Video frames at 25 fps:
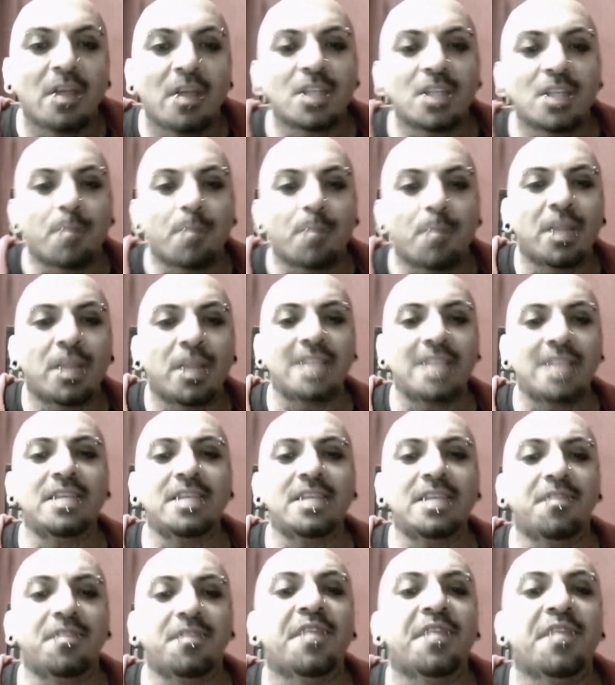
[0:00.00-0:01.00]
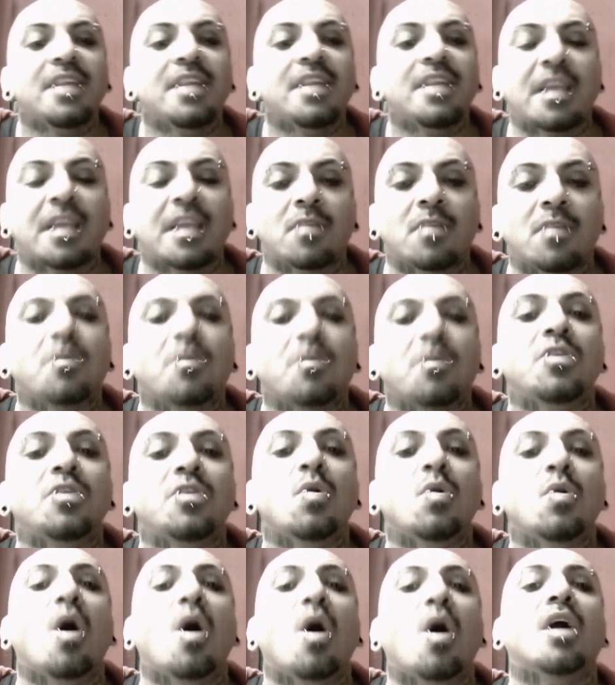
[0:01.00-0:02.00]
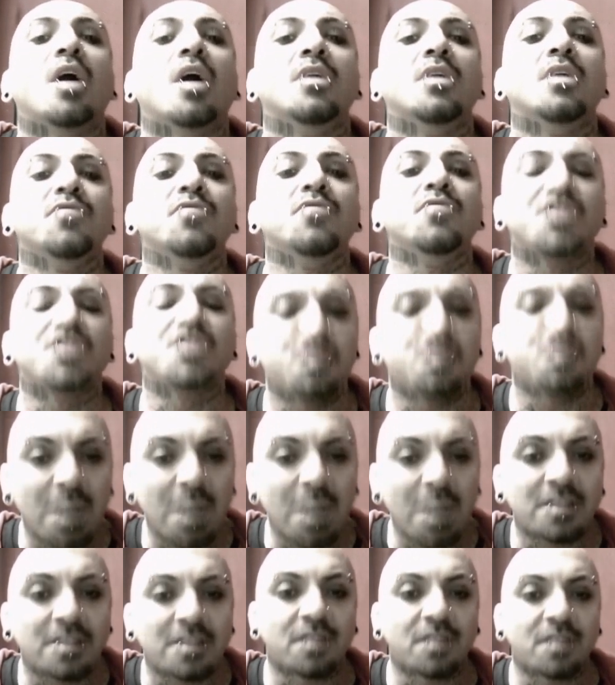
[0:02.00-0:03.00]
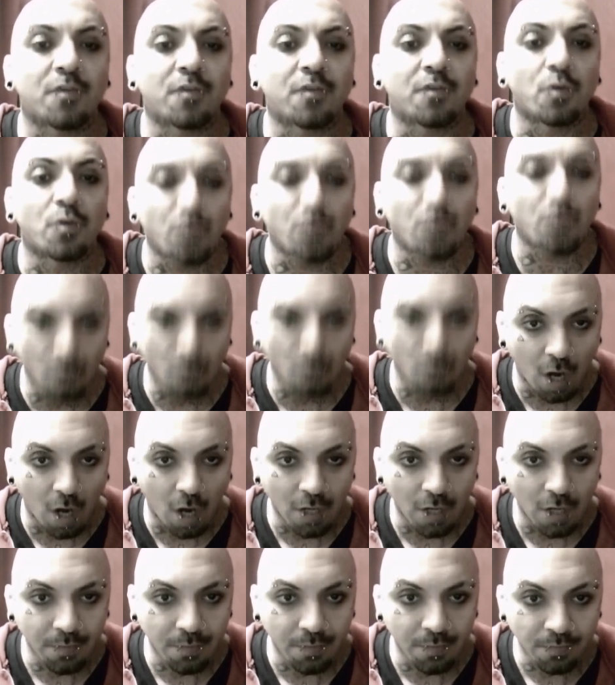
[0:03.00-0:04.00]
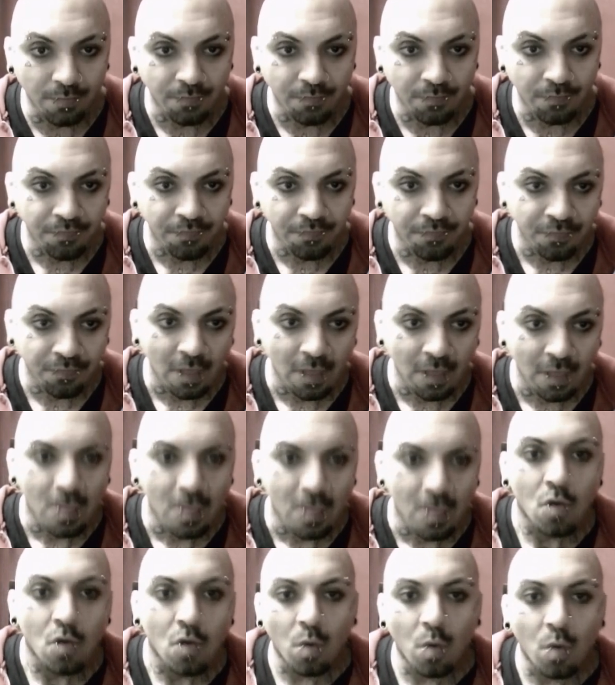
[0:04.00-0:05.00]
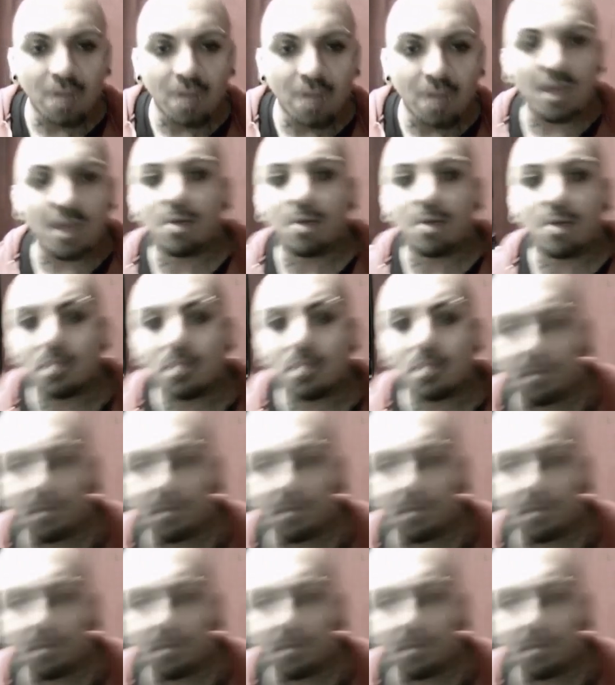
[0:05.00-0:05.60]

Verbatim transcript: a pleasant feeling when you are respected for who you are. One of the